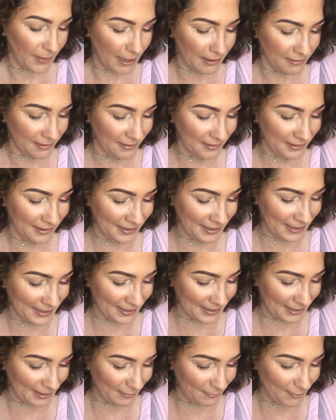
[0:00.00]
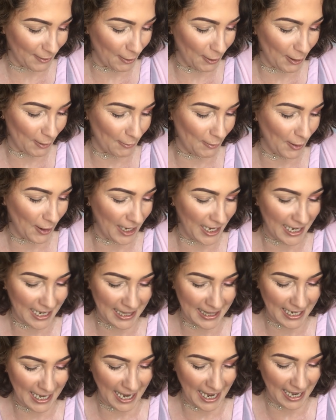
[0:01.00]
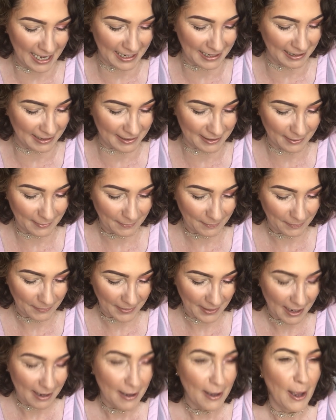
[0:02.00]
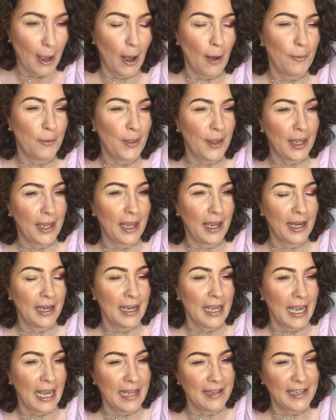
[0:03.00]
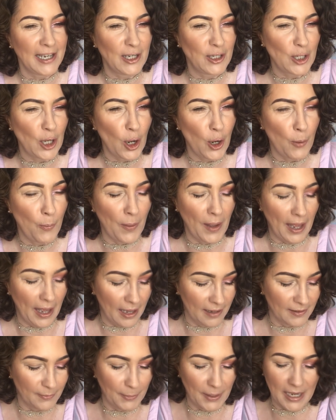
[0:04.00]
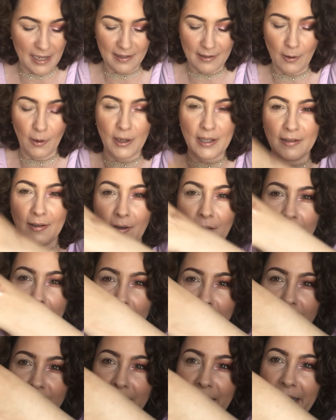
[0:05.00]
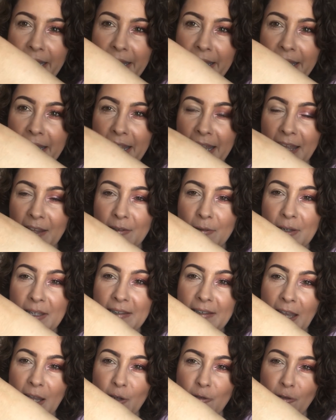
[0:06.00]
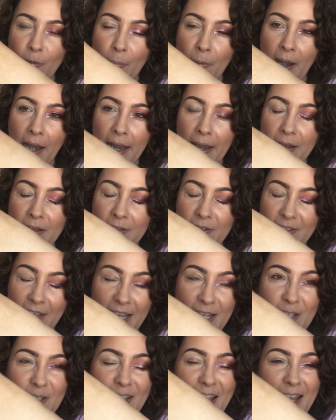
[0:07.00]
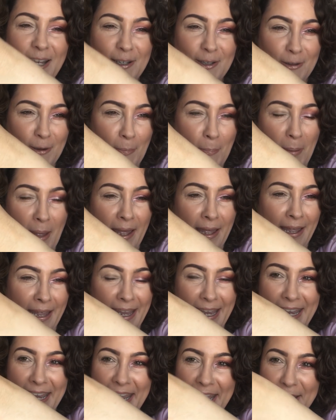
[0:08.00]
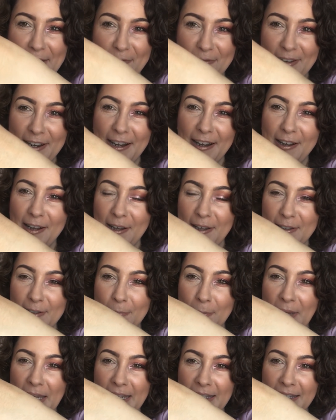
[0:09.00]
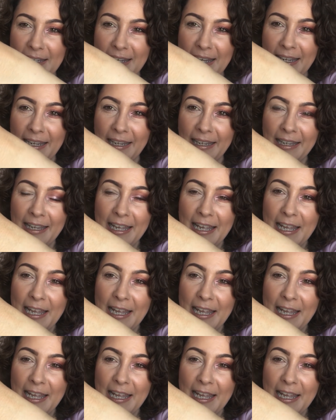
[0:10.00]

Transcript: I've got it right in the end. I'm thinking, is it Tropez? But it's not, it's got an R in there. So it's Saint-Tropez, even, I can't speak today.